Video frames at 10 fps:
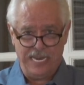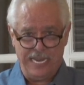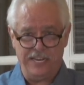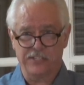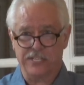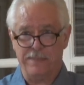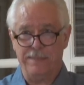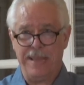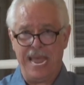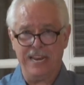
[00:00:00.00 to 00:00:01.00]
It is the
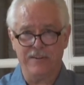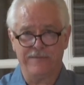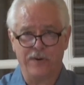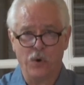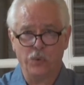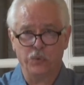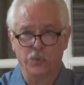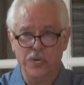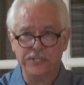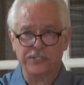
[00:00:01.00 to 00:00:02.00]
manifold
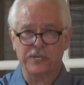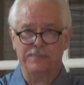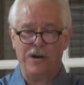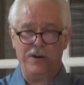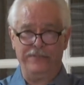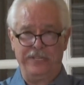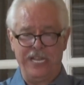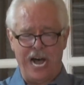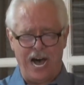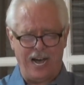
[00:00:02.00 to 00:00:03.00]
wisdom of
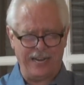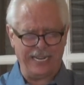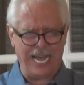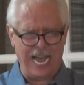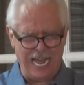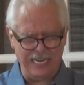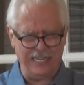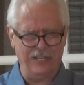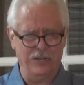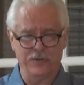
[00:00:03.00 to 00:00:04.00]
God.
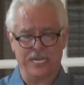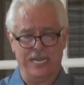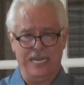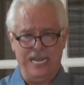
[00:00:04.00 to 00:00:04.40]
Hallelujah.